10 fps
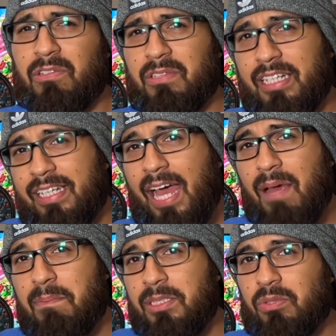The
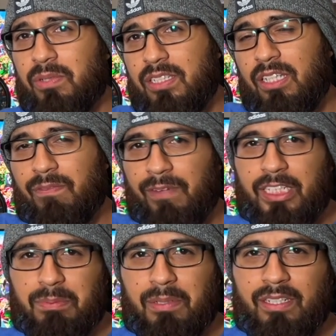gap between the
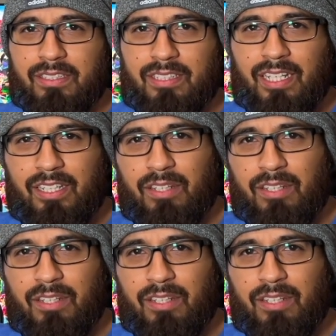face buttons and the